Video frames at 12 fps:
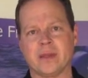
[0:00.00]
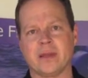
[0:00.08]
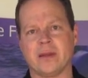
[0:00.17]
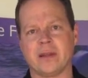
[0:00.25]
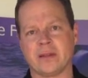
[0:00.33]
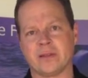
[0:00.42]

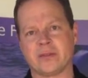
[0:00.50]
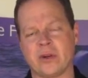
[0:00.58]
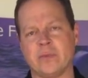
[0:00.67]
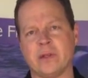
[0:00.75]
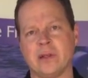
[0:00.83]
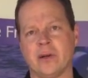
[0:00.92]
at an
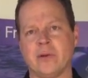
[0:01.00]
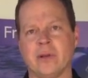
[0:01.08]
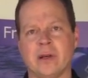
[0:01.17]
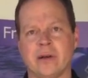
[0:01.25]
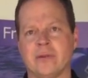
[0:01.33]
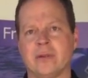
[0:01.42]
extremely low
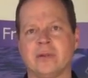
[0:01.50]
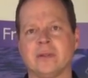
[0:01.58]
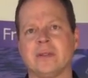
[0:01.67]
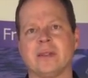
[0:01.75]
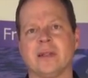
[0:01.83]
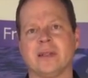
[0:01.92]
level,
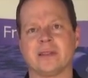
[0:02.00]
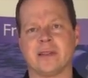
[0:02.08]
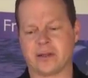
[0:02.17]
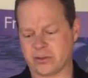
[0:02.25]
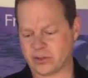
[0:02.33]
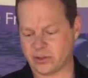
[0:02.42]
it's
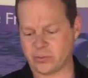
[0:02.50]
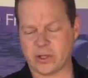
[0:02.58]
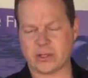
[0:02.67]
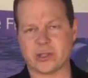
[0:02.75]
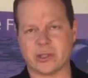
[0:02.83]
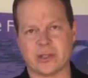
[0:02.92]
like a
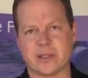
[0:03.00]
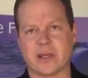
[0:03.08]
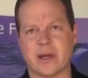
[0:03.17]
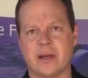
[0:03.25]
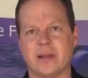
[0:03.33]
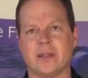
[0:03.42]
switch
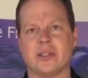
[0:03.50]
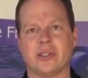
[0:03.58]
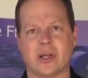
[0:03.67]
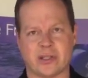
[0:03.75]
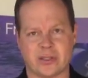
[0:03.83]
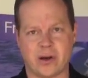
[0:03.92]
inside, it
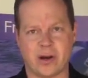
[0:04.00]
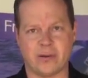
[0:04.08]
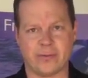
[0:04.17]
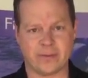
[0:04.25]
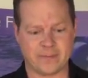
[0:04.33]
shuts off.